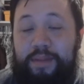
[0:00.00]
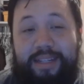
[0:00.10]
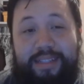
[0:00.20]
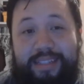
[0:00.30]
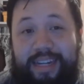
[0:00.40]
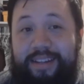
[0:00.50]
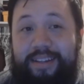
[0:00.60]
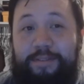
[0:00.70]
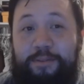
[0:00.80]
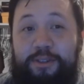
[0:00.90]

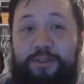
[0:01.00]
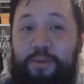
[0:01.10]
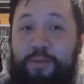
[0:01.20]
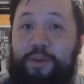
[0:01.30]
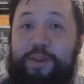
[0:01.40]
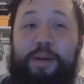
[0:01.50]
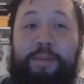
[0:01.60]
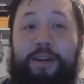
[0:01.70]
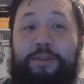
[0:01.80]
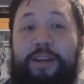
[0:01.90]
secondly, of course, we always pump
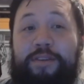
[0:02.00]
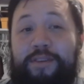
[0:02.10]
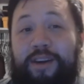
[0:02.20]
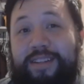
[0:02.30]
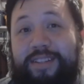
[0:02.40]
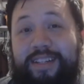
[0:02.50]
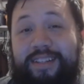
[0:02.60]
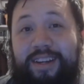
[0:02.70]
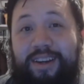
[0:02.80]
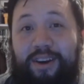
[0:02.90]
out great content
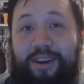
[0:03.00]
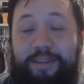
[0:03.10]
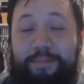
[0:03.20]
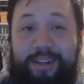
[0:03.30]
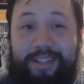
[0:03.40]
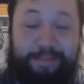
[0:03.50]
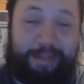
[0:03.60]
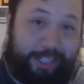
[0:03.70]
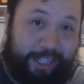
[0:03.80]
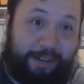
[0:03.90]
on the on the
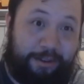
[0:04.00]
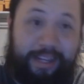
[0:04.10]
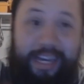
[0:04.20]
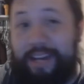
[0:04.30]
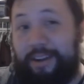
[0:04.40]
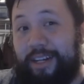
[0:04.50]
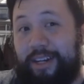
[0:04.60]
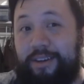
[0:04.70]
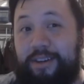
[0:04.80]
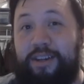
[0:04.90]
main channel and on here.